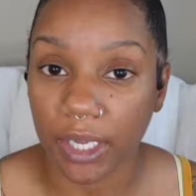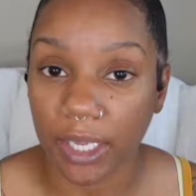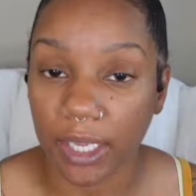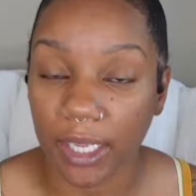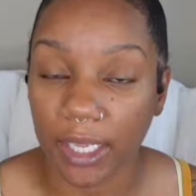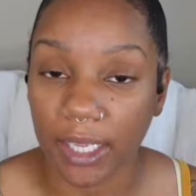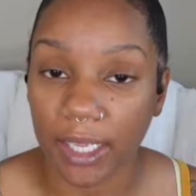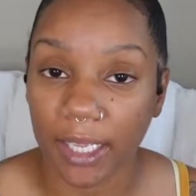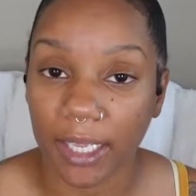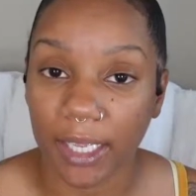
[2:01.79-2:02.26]

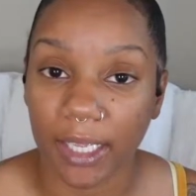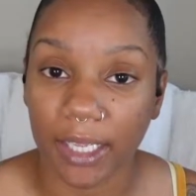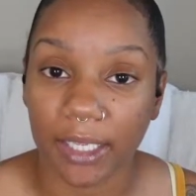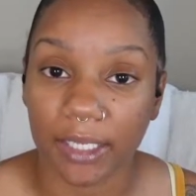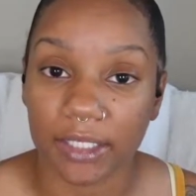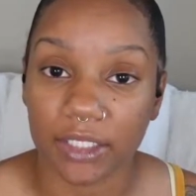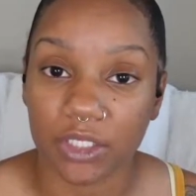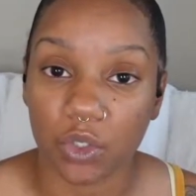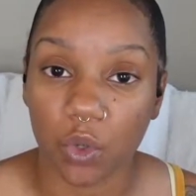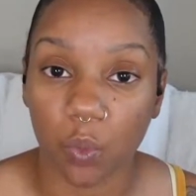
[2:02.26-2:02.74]

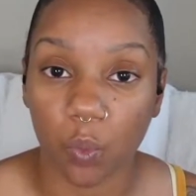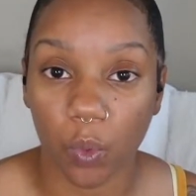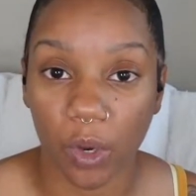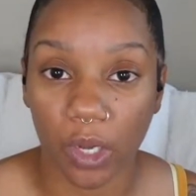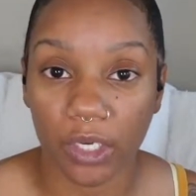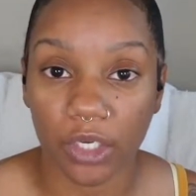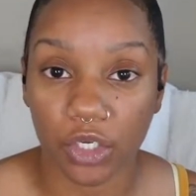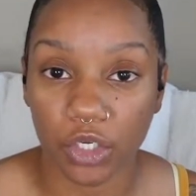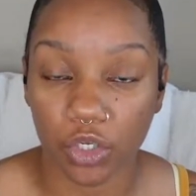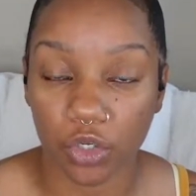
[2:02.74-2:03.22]
is,
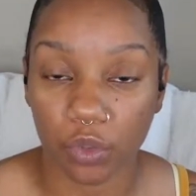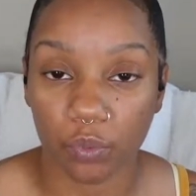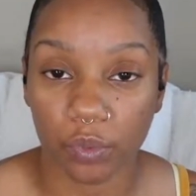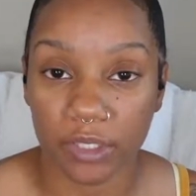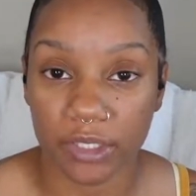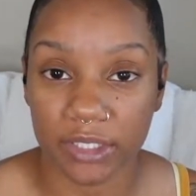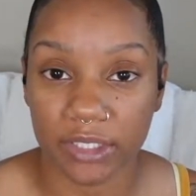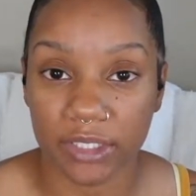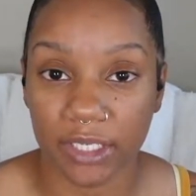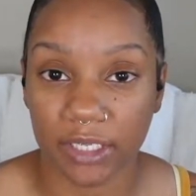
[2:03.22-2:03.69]
what do you
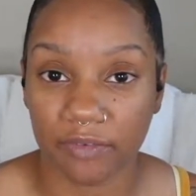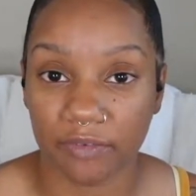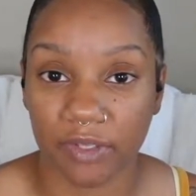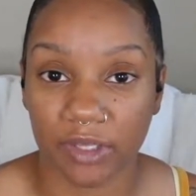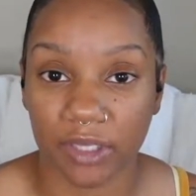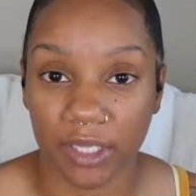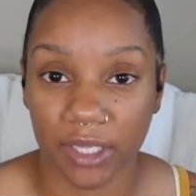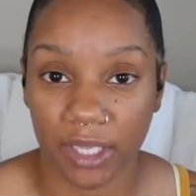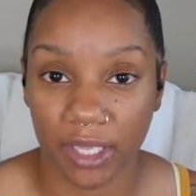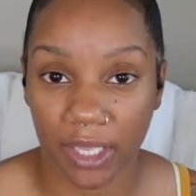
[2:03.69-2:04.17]
receive in
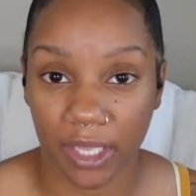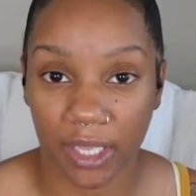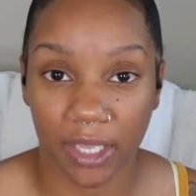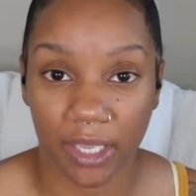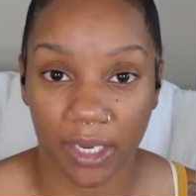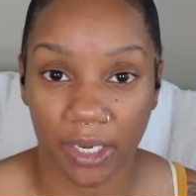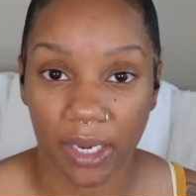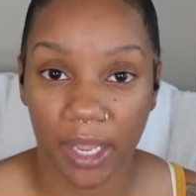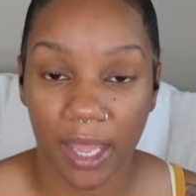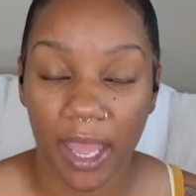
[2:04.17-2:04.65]
the kit?
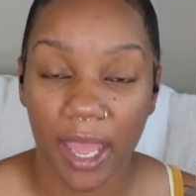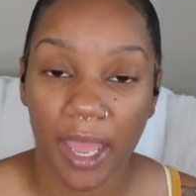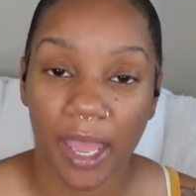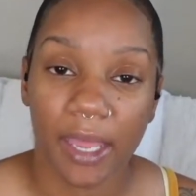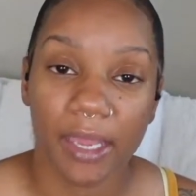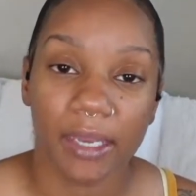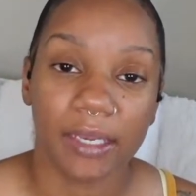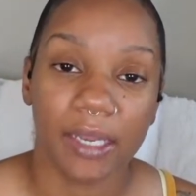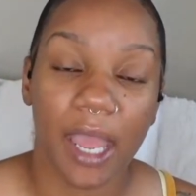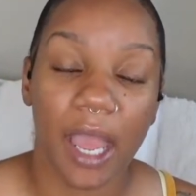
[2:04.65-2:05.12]

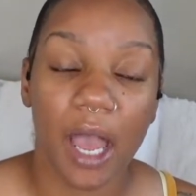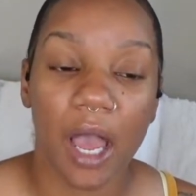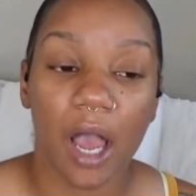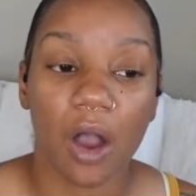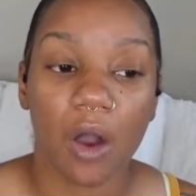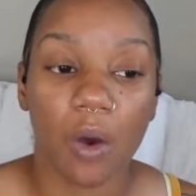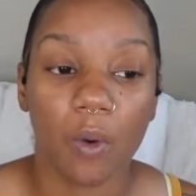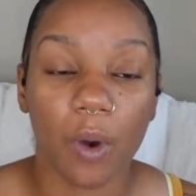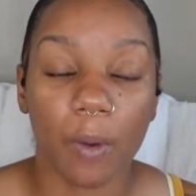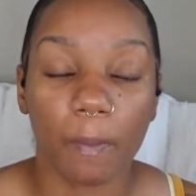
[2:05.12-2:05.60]

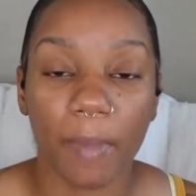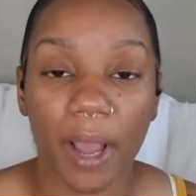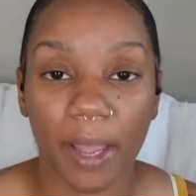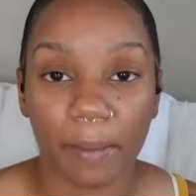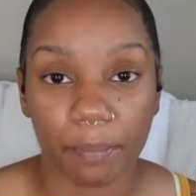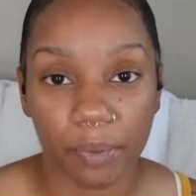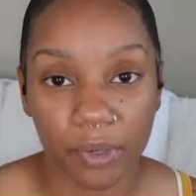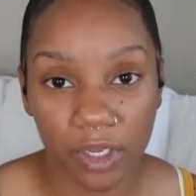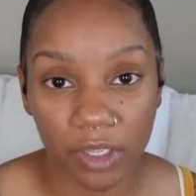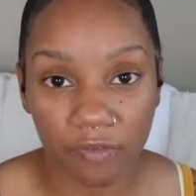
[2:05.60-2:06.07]
Now, my
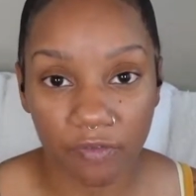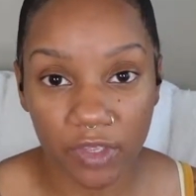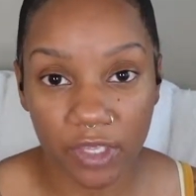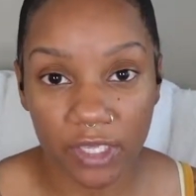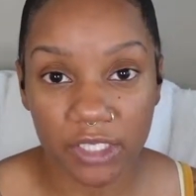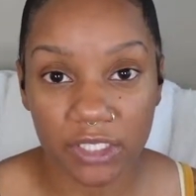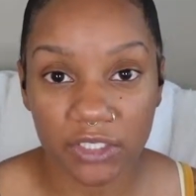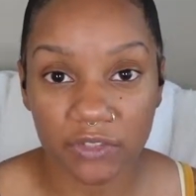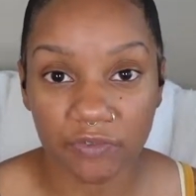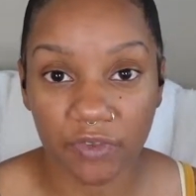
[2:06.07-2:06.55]

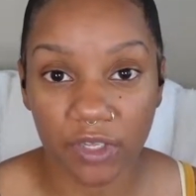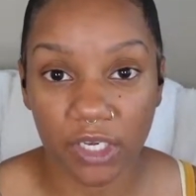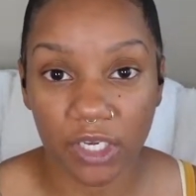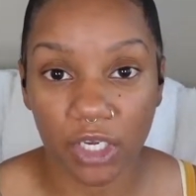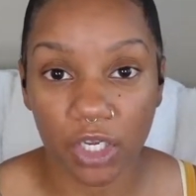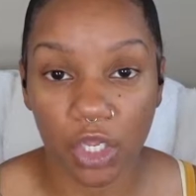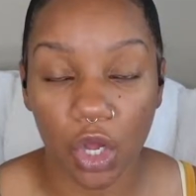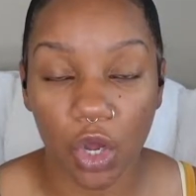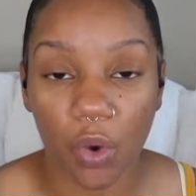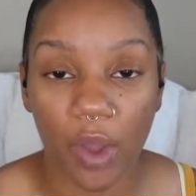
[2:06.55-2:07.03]
previous
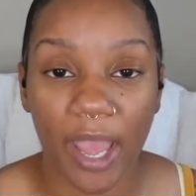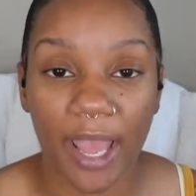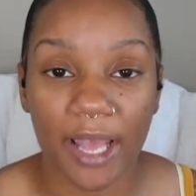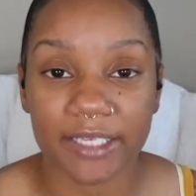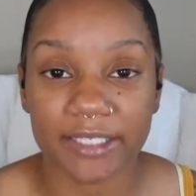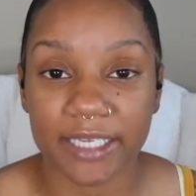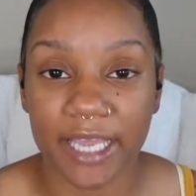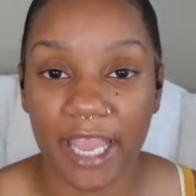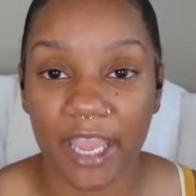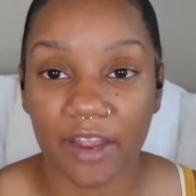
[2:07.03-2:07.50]
video
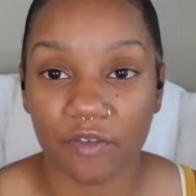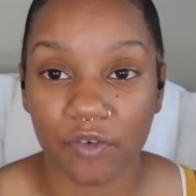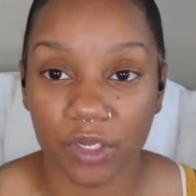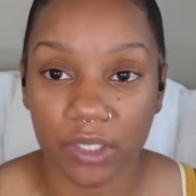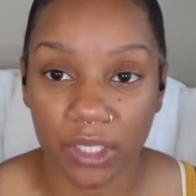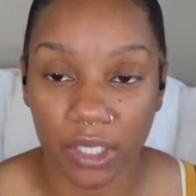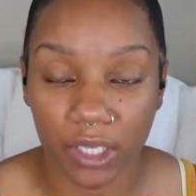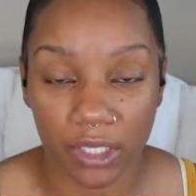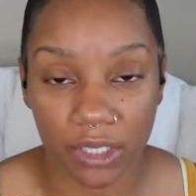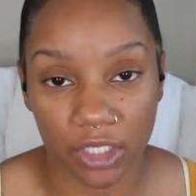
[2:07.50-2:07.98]
has
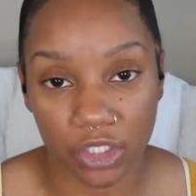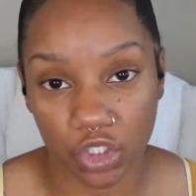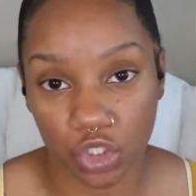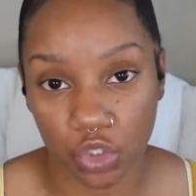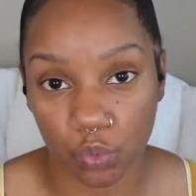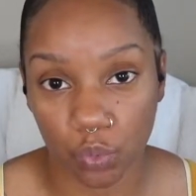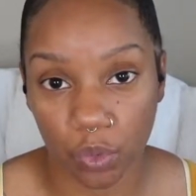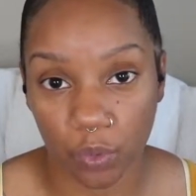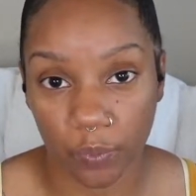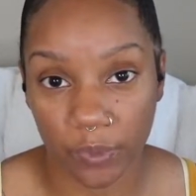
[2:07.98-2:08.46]
everything that
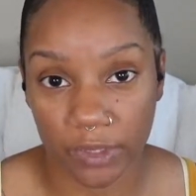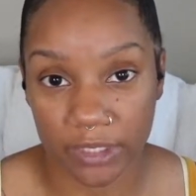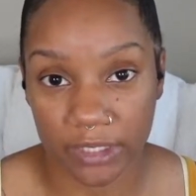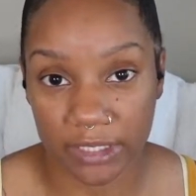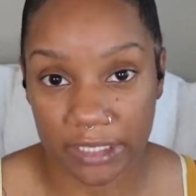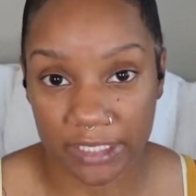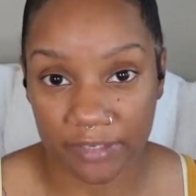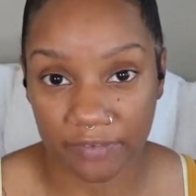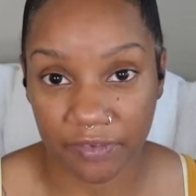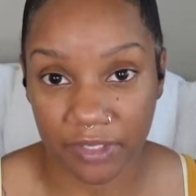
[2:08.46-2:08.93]
you will
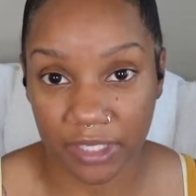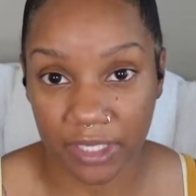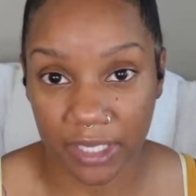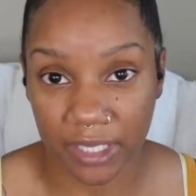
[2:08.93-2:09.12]
receive in the